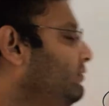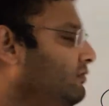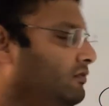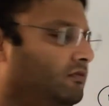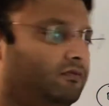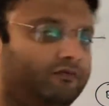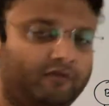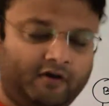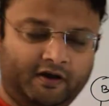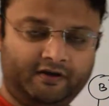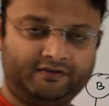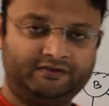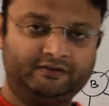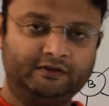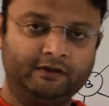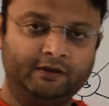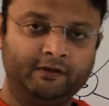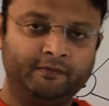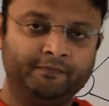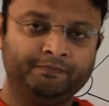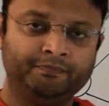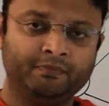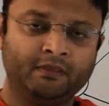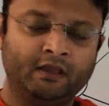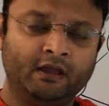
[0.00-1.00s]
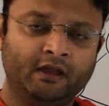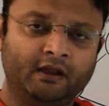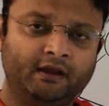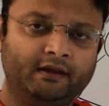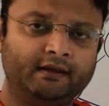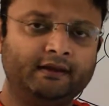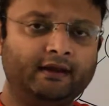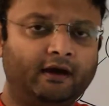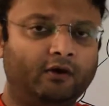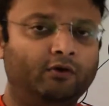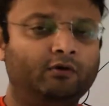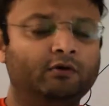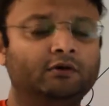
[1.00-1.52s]
works.
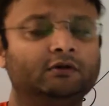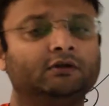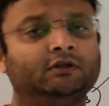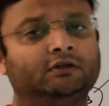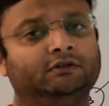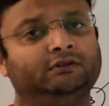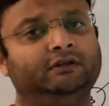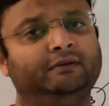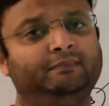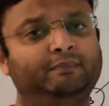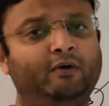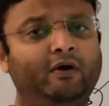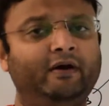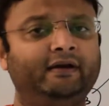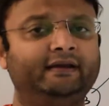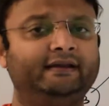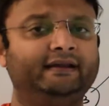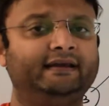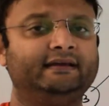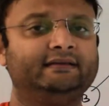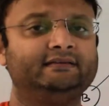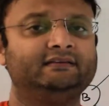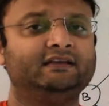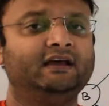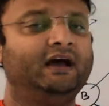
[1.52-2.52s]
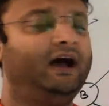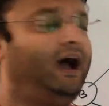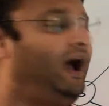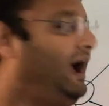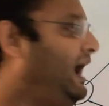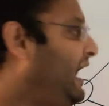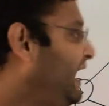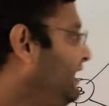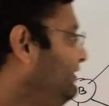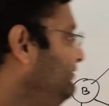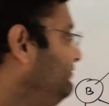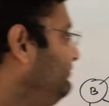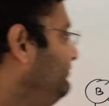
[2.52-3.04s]
Now the point is,
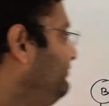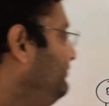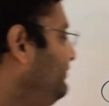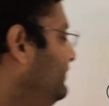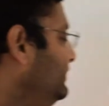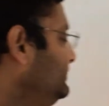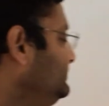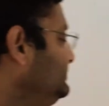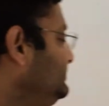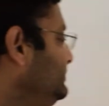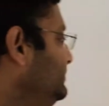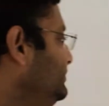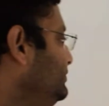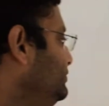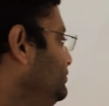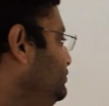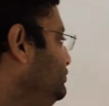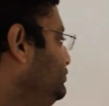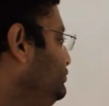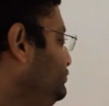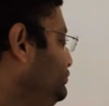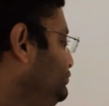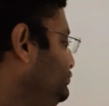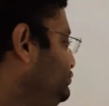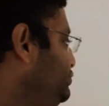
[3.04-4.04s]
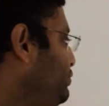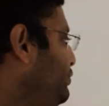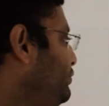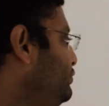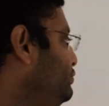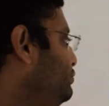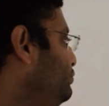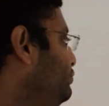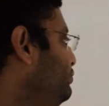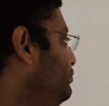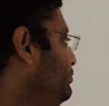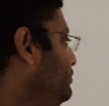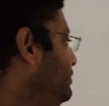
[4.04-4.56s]
I'll first show you